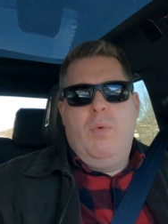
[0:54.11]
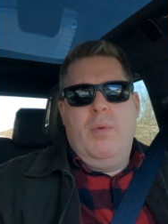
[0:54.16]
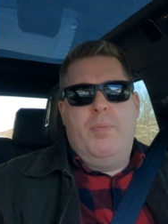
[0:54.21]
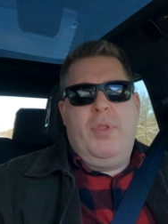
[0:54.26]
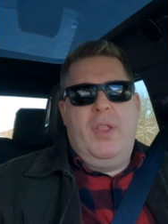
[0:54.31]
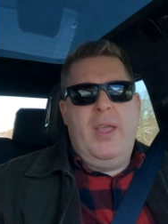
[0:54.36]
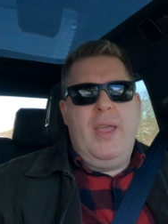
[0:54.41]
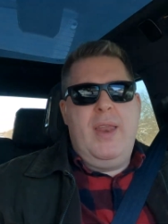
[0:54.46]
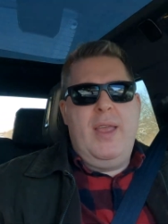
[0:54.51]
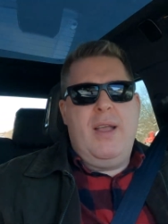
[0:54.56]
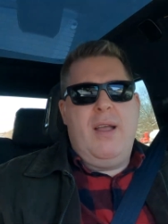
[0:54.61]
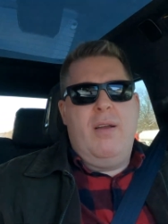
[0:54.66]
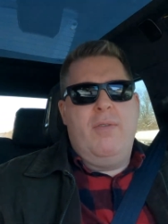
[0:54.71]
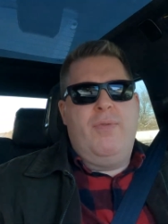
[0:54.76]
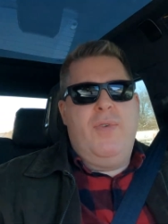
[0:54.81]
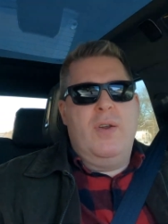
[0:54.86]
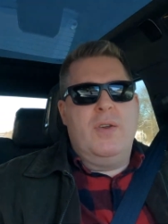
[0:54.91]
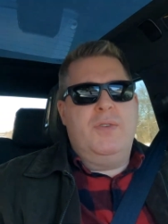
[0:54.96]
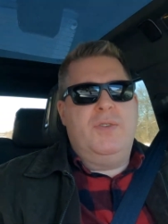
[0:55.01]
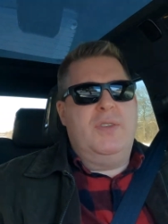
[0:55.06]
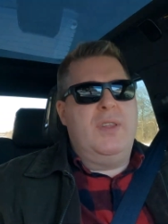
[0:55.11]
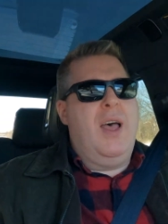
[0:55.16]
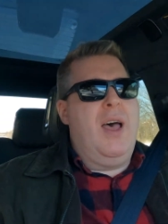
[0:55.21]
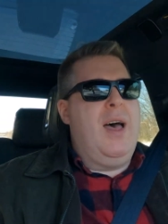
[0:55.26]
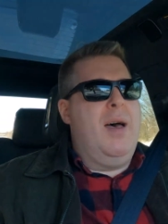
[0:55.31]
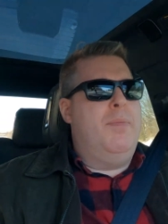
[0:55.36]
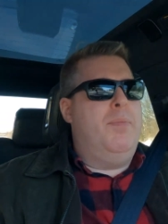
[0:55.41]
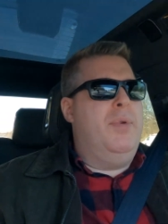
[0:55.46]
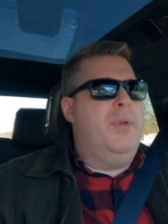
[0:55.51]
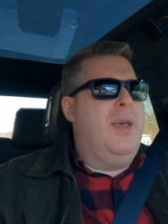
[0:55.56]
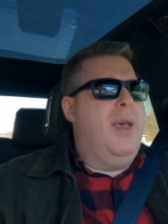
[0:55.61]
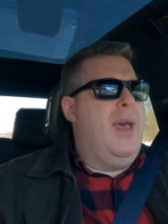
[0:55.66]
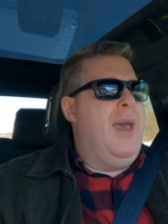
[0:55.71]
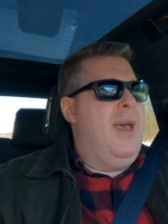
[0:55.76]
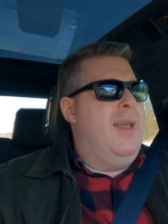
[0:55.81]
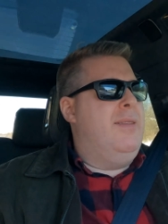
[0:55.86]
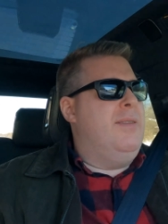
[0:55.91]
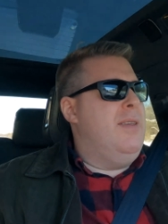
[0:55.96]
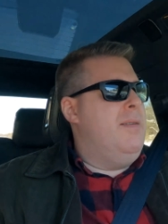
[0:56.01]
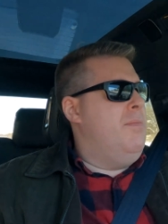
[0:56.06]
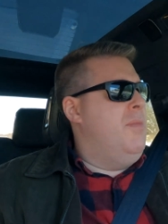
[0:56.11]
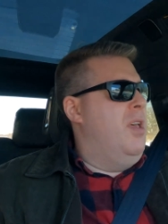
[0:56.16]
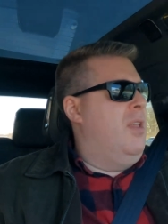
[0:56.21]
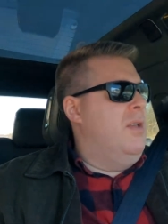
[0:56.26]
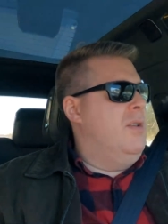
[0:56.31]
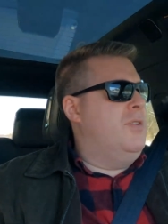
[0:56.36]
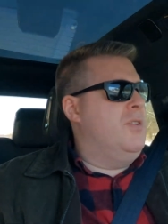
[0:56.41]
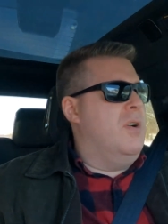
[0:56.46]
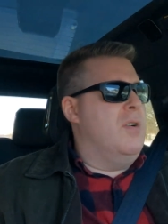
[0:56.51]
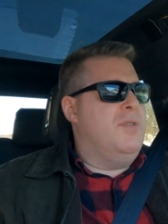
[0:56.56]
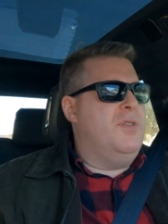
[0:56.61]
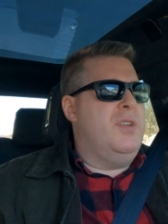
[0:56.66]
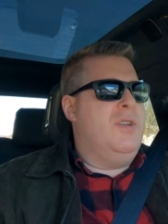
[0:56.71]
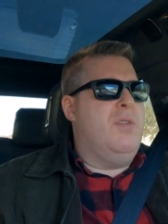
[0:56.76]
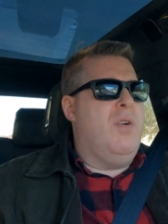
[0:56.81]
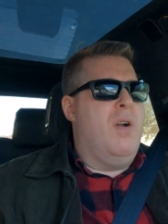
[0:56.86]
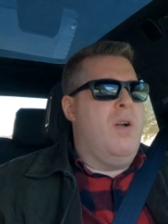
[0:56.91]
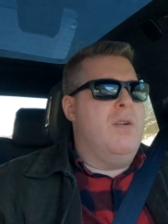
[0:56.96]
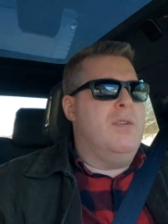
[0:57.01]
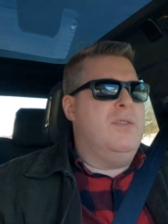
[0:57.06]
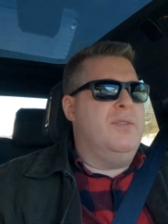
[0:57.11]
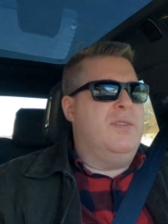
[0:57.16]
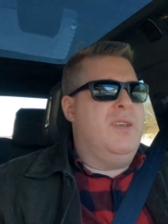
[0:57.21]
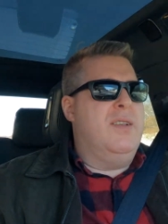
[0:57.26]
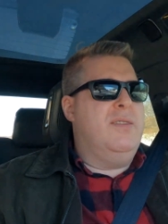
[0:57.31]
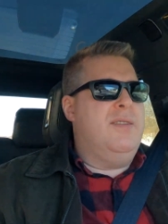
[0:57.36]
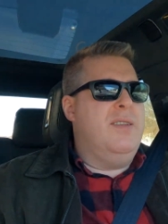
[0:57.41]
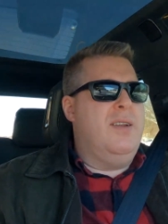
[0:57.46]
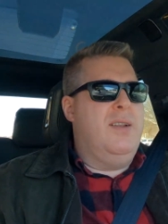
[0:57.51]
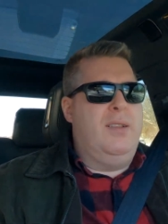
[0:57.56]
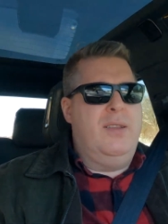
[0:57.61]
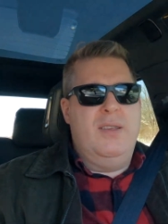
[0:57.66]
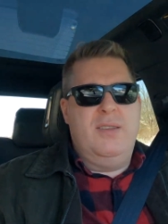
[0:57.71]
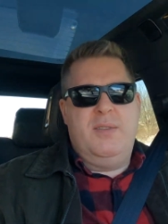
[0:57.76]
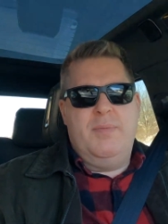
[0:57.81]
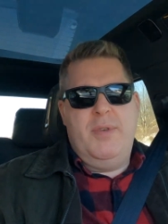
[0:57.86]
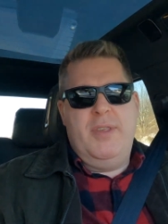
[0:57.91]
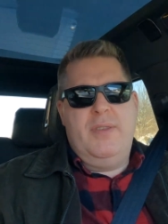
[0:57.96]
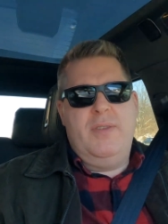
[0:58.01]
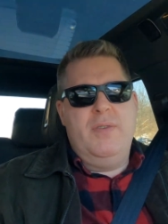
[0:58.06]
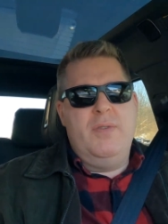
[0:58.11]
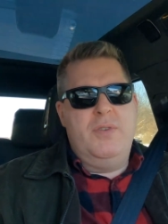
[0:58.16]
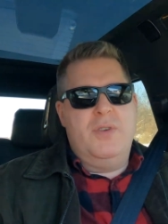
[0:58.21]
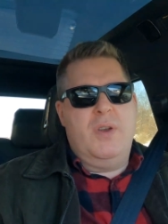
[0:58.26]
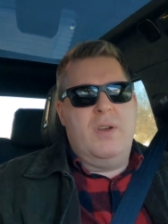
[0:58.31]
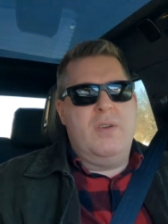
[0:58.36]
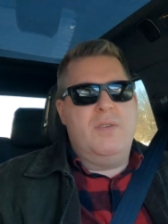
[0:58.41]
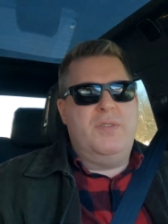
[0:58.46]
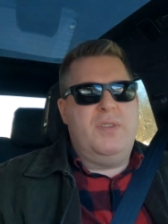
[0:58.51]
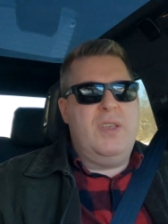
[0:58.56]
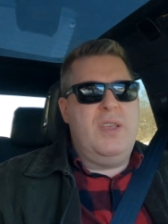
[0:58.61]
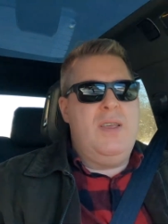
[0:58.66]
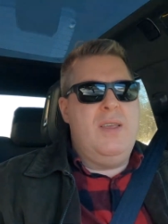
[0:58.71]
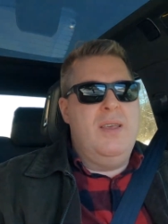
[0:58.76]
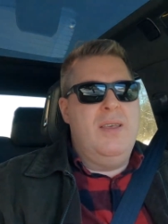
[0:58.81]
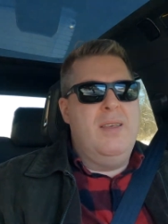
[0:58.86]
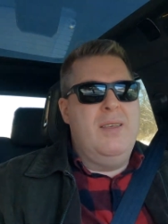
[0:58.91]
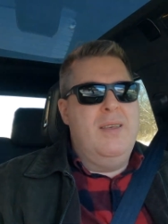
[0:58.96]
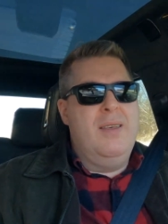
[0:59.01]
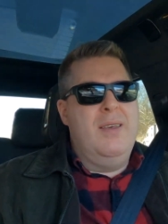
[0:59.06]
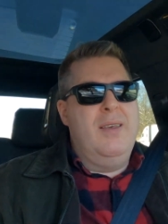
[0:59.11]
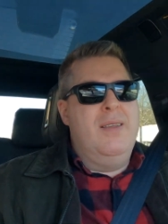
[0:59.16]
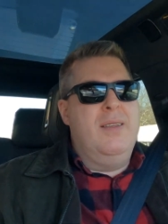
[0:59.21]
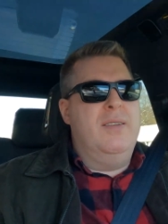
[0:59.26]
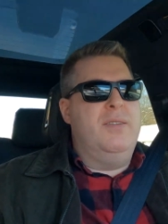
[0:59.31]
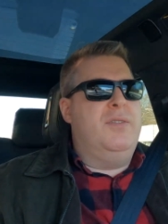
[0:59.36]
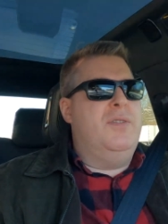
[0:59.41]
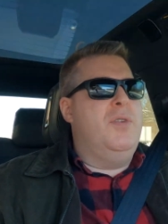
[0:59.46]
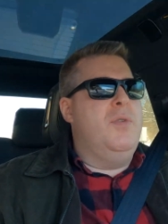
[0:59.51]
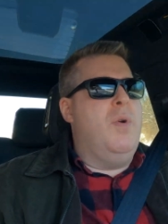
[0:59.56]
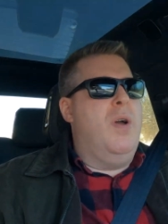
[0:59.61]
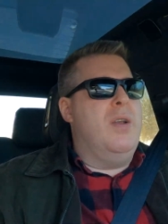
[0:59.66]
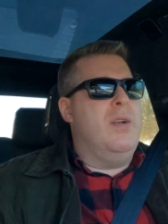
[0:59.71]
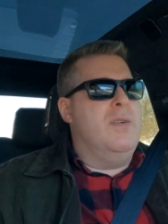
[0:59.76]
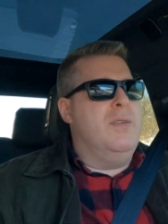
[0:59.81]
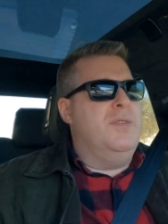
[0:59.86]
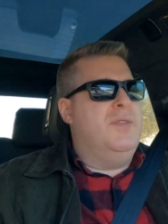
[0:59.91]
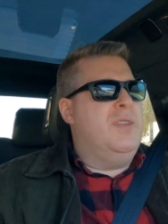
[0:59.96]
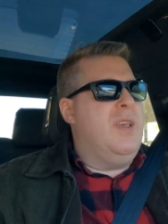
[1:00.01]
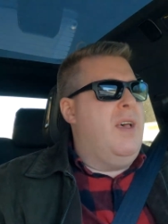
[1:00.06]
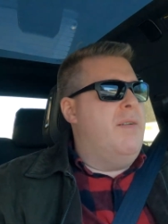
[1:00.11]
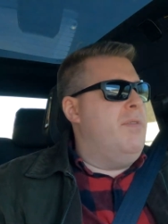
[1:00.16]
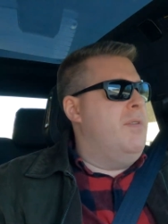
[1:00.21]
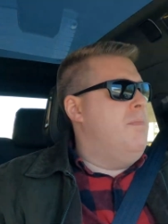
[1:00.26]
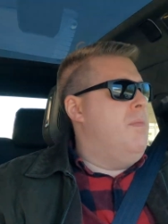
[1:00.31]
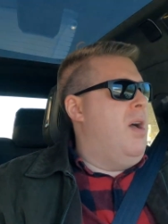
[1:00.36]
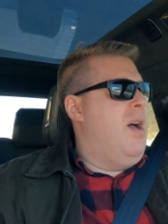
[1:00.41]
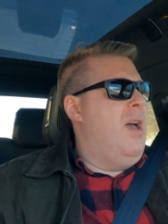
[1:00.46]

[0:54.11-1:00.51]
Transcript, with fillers: We're planning our first stop at the Mills at Jersey Gardens. That's in Elizabeth, New Jersey. It's 207